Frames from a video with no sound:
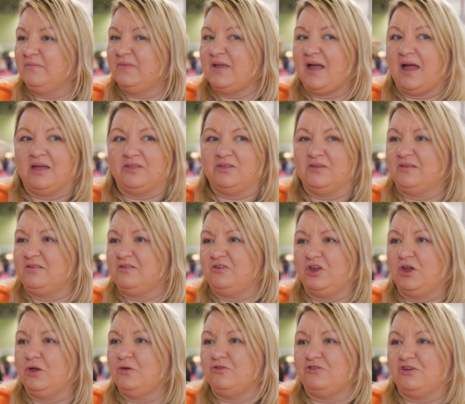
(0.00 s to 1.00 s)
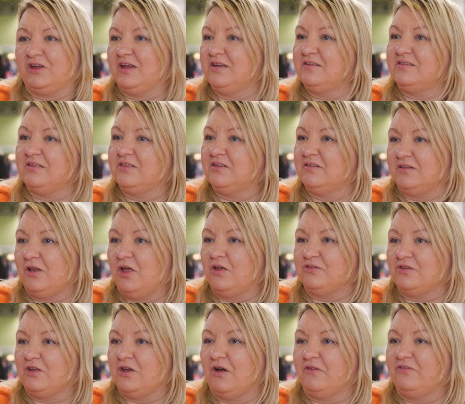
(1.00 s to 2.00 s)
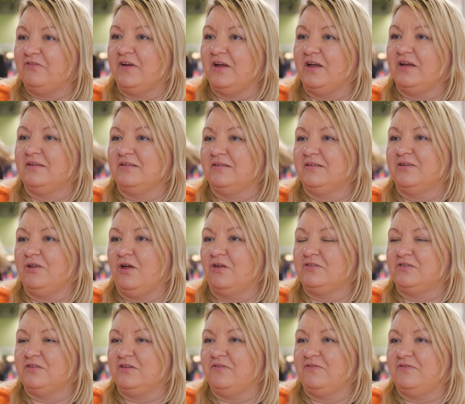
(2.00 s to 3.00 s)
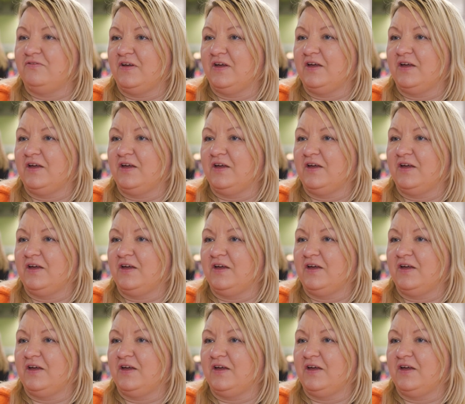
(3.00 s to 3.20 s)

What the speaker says: It's huge here, so there's lots on offer and lots of